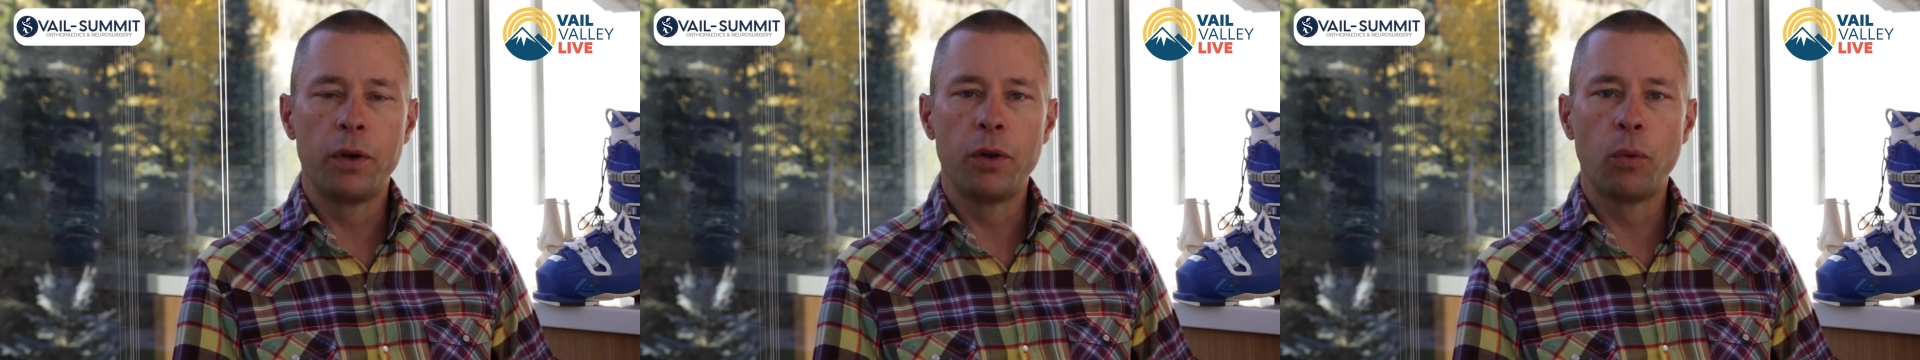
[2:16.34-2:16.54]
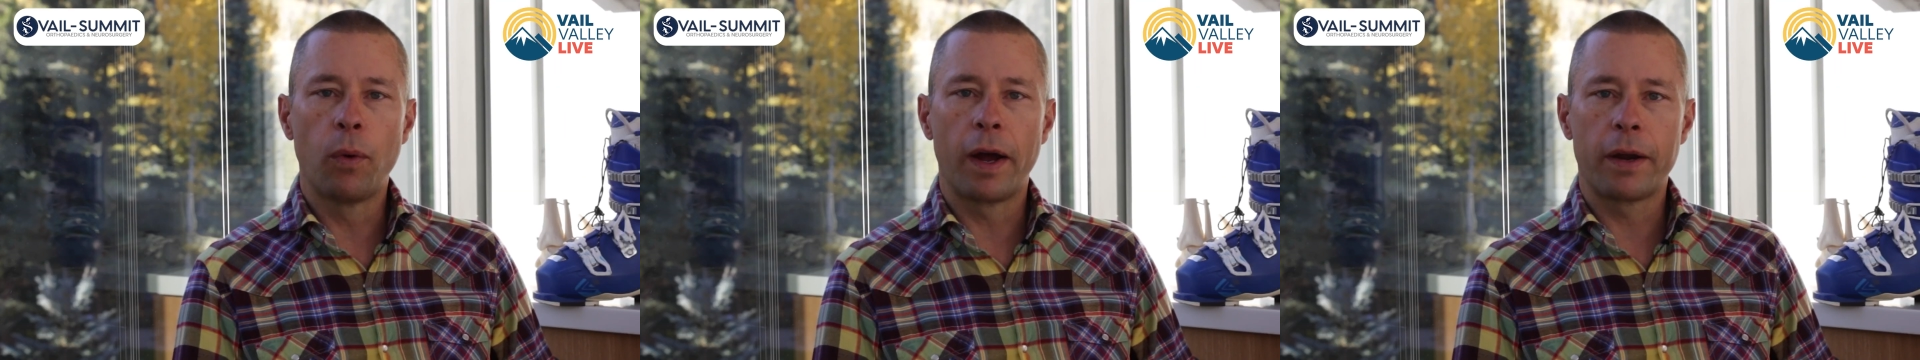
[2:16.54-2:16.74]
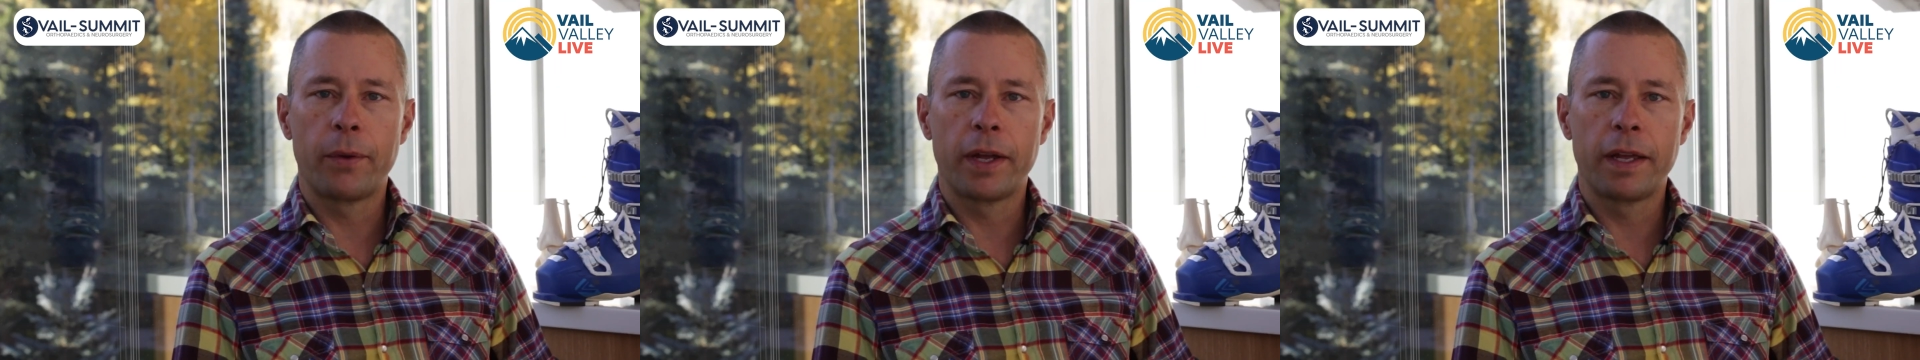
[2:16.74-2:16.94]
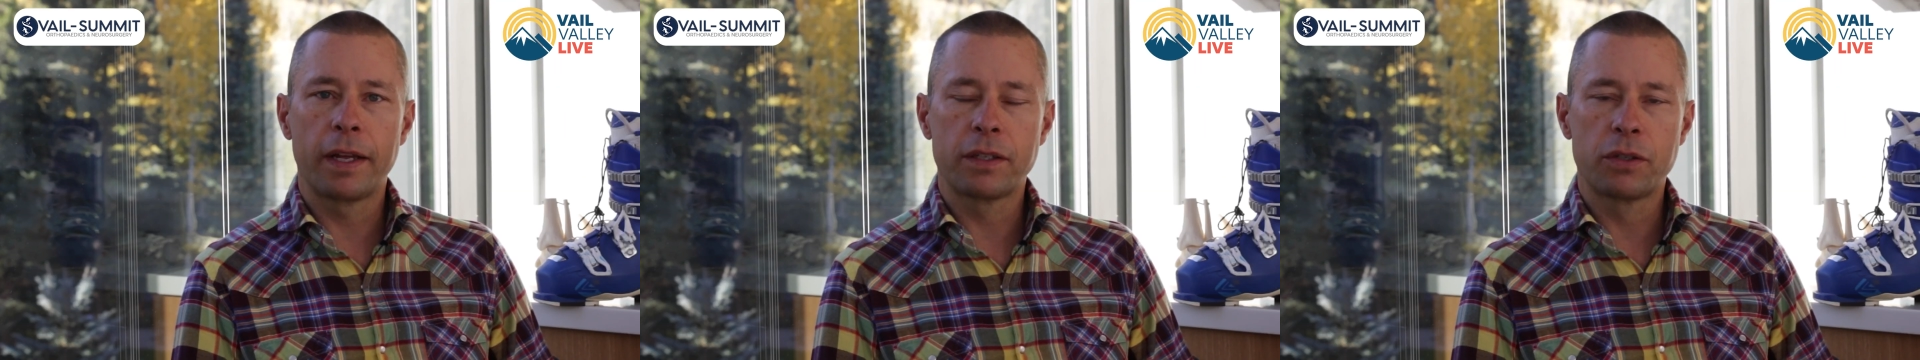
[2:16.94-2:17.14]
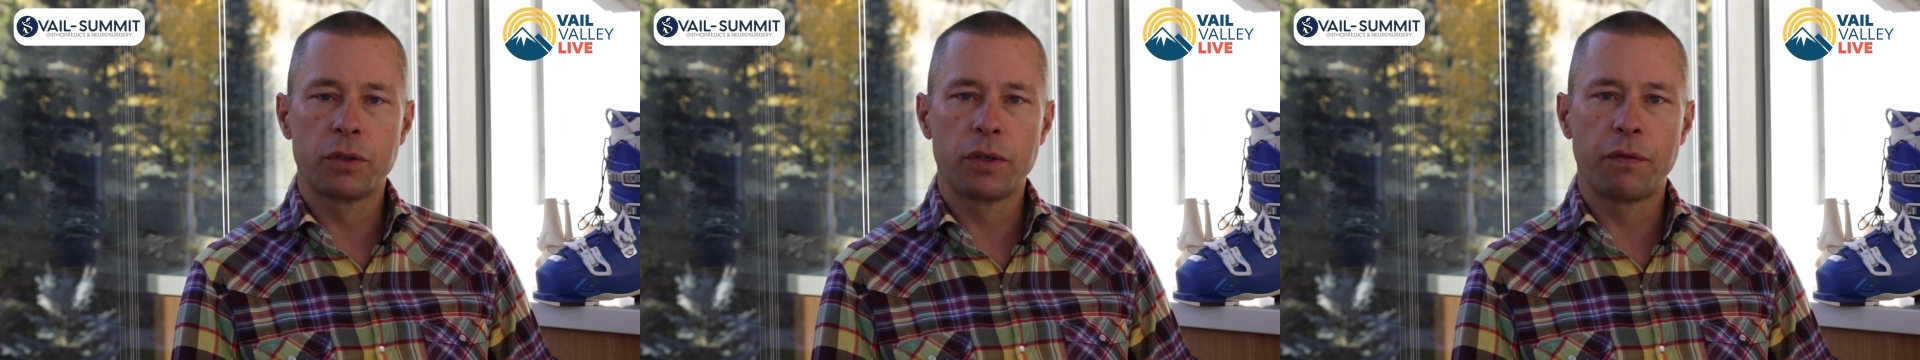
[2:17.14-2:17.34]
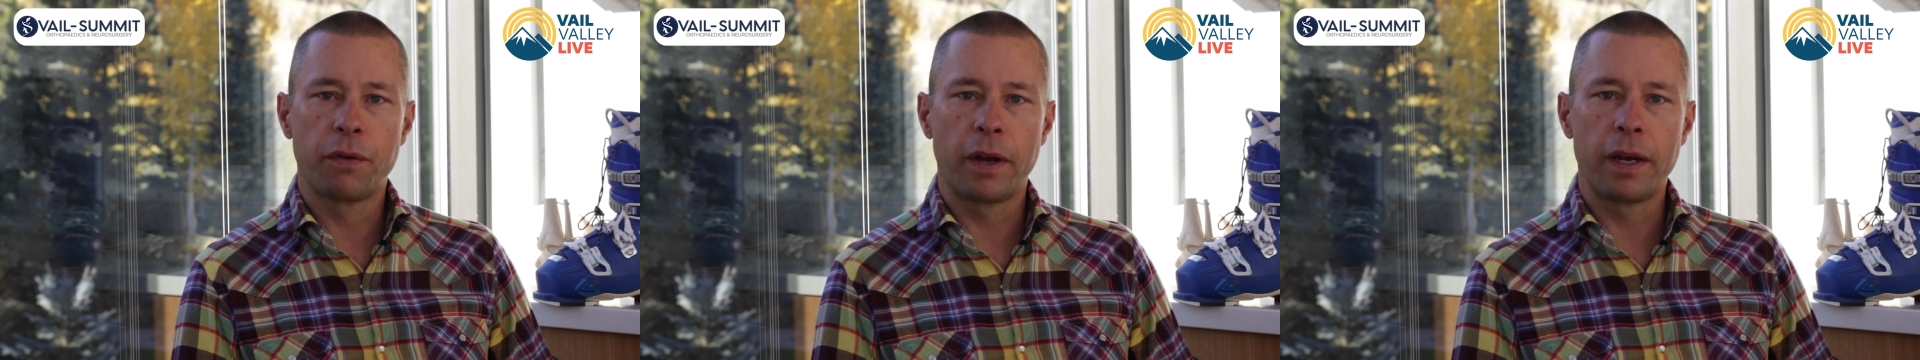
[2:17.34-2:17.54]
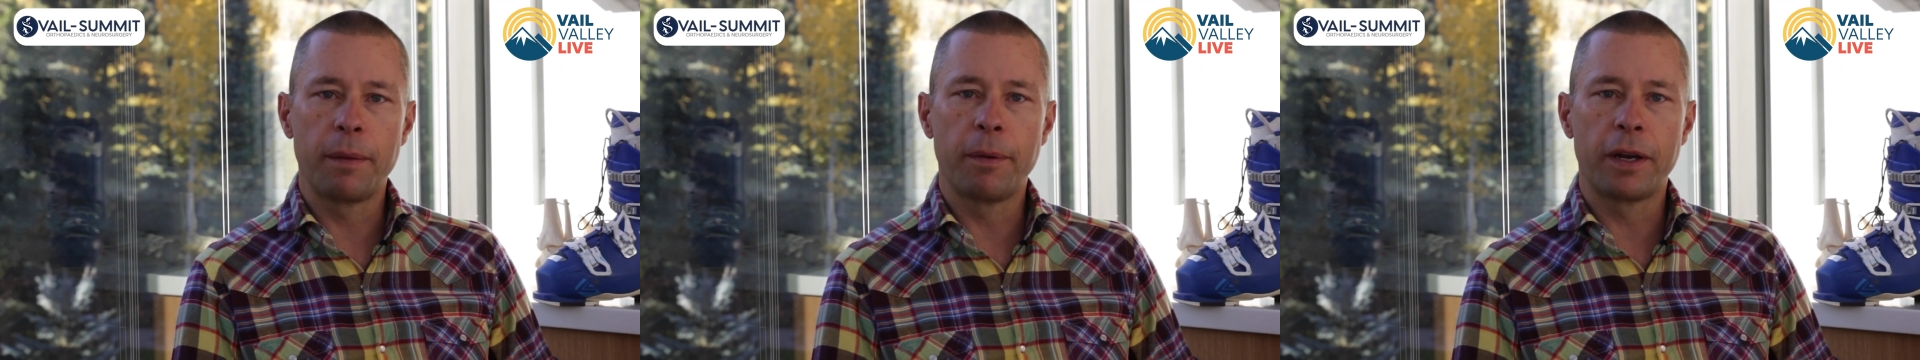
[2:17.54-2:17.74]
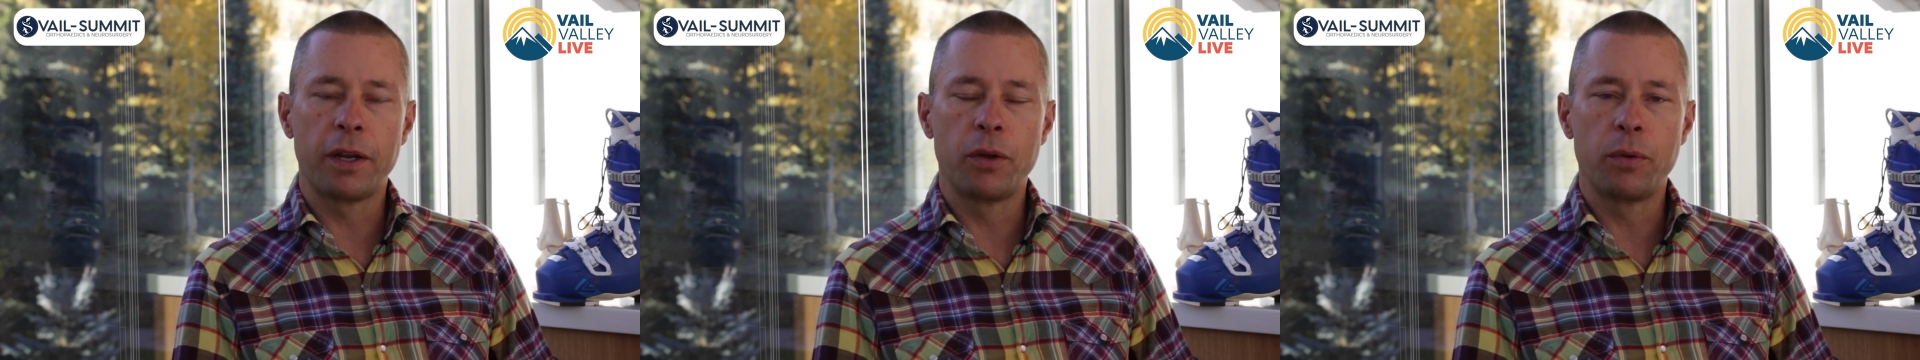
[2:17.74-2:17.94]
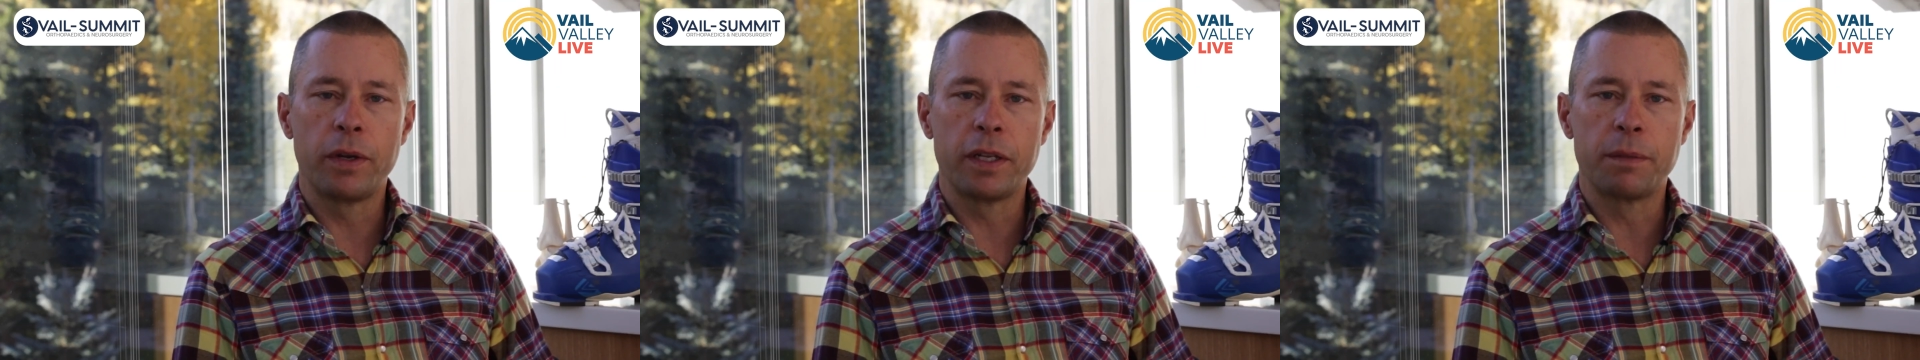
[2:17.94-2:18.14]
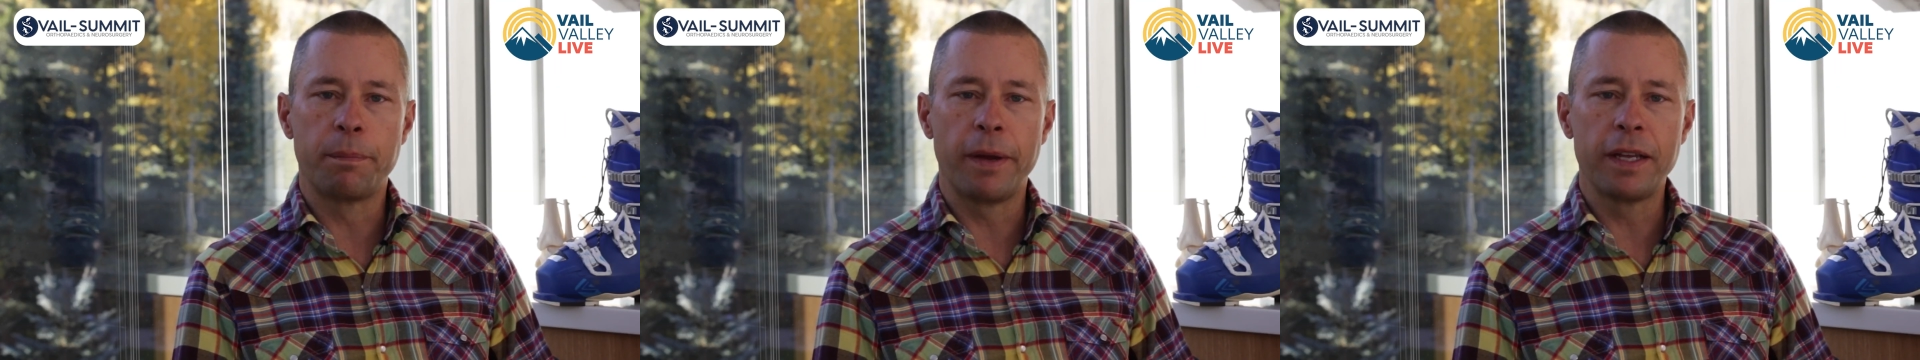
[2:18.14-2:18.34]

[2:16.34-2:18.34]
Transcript: We do wide-awake hand surgery for anybody who needs